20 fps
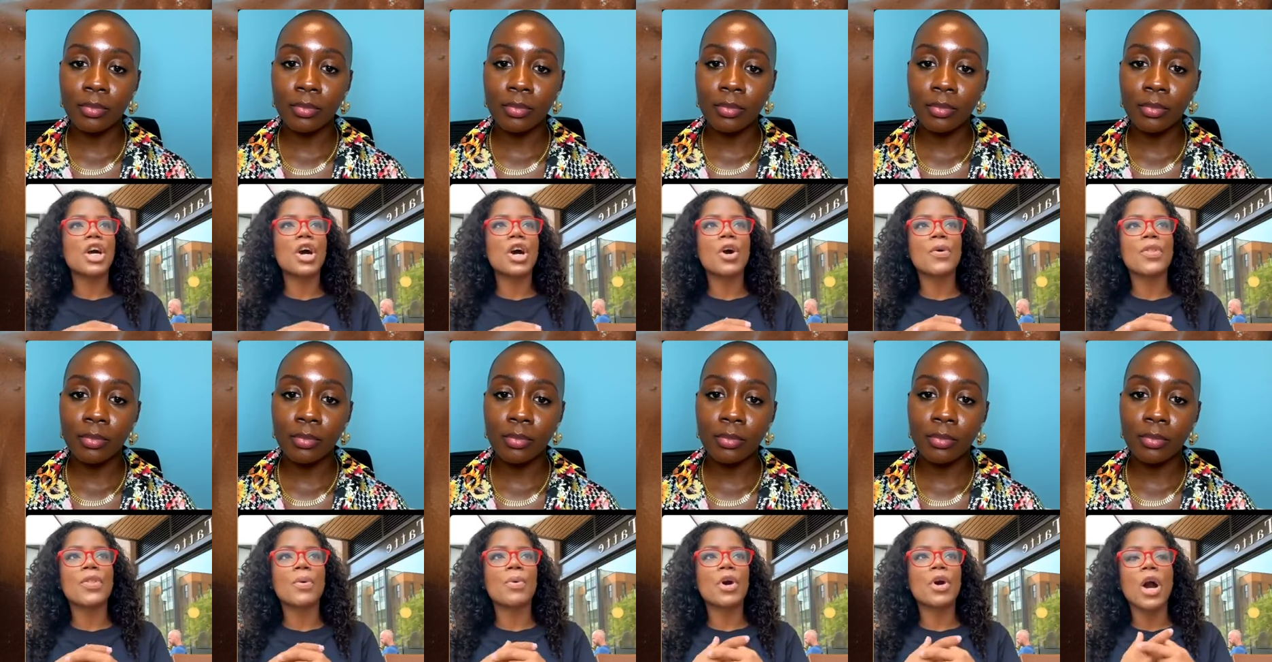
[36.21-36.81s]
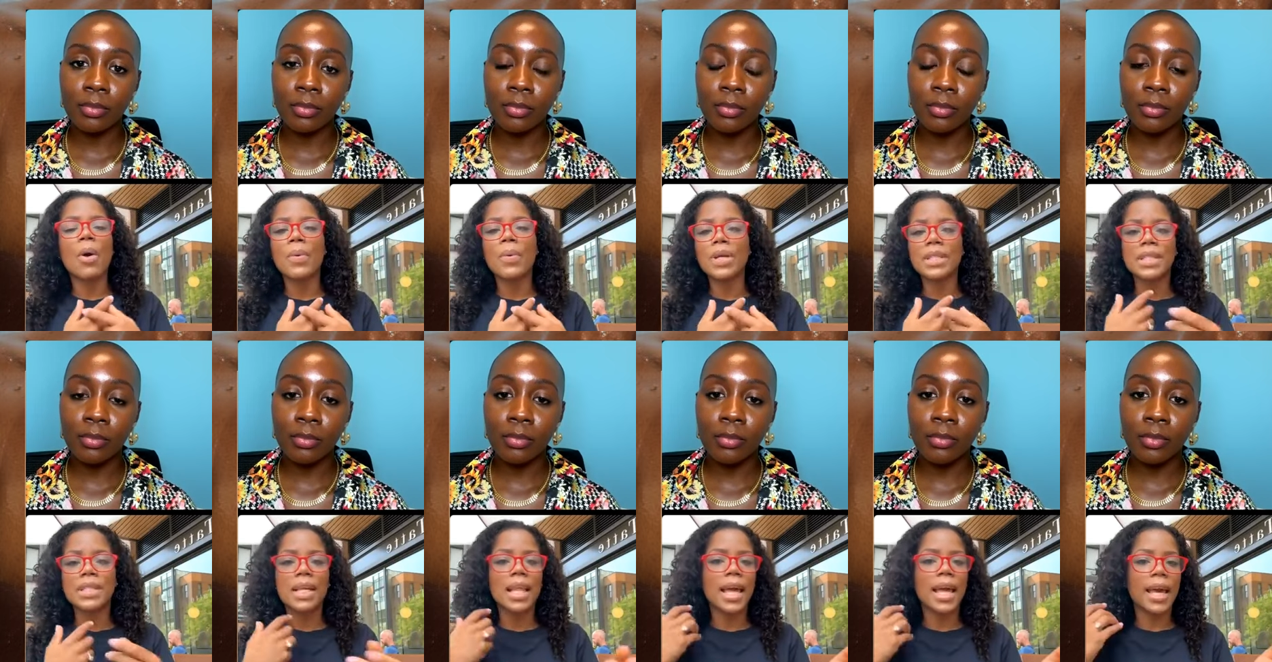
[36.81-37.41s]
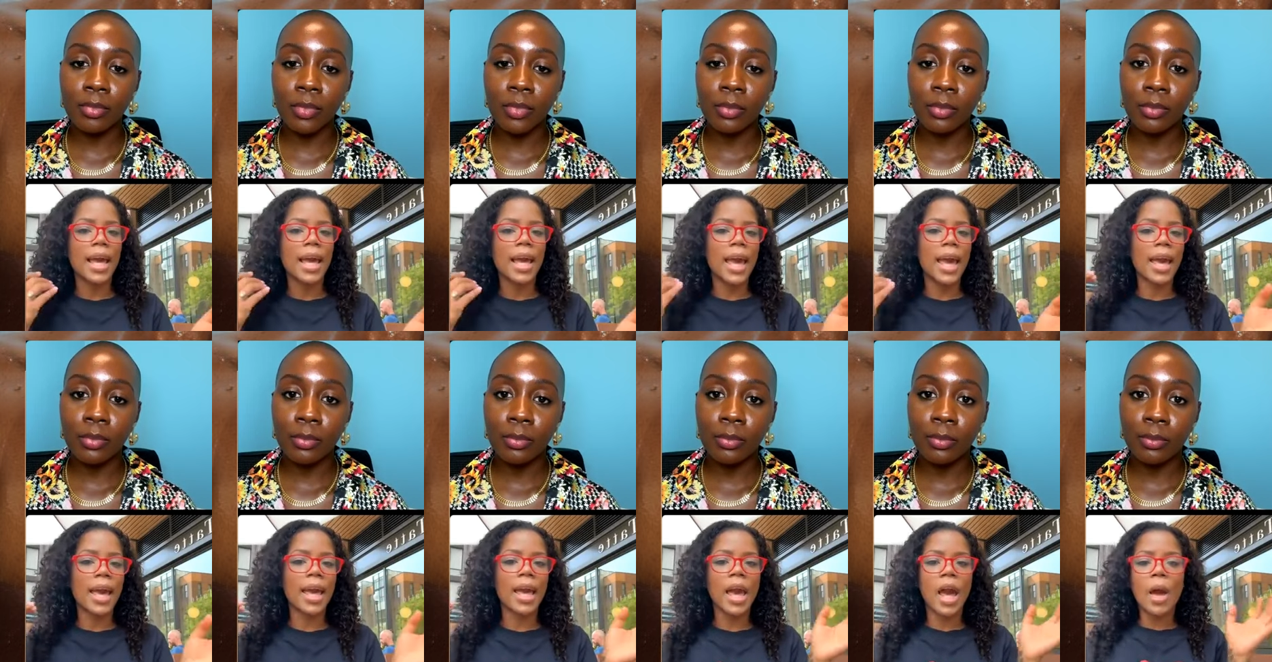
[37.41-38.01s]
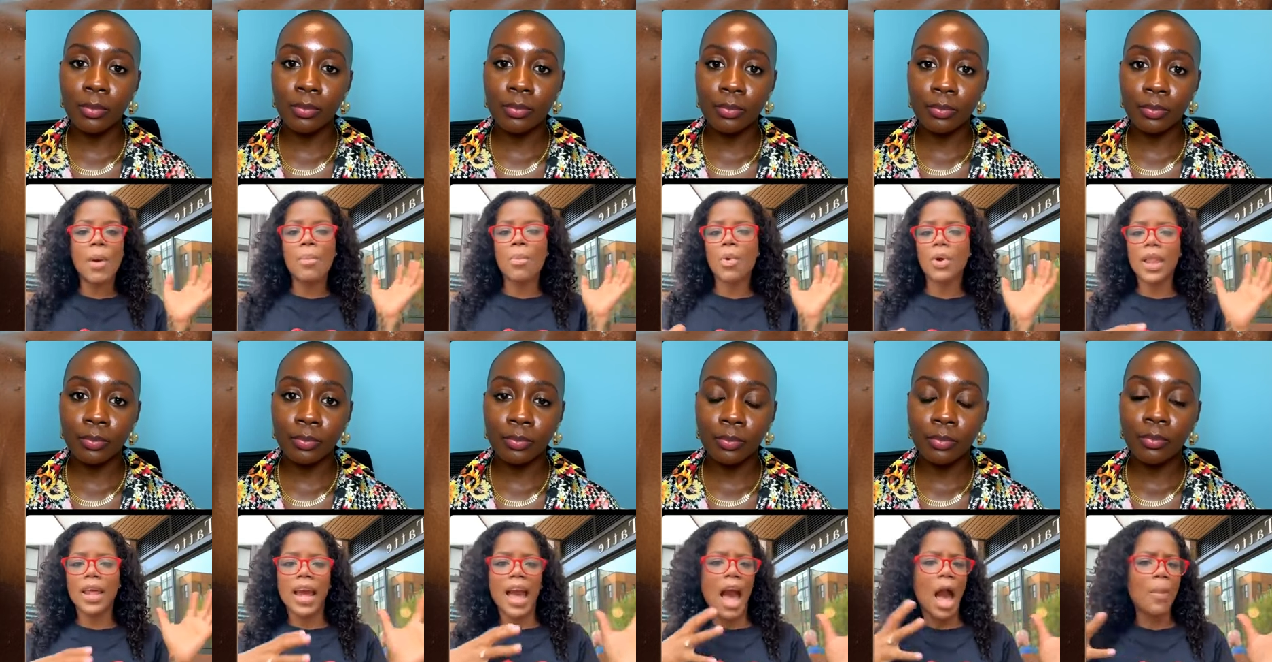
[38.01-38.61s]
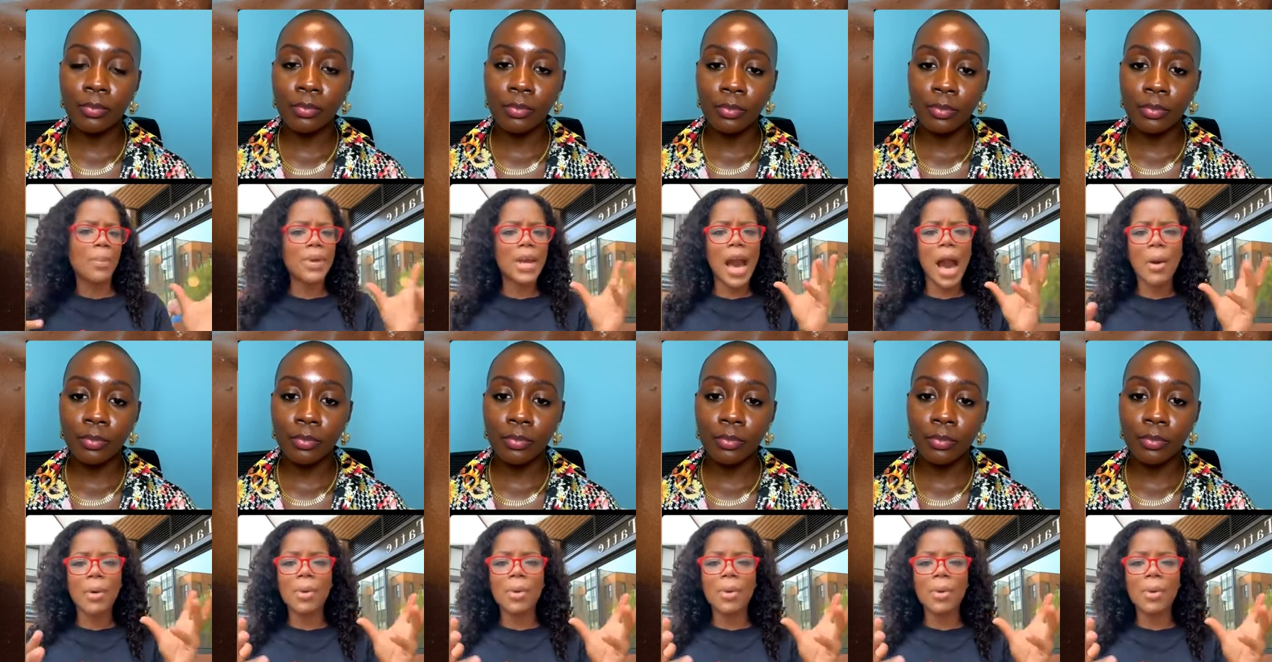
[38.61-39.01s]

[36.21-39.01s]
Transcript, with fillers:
Speaker 1: Then we'll go into like a more like happy hour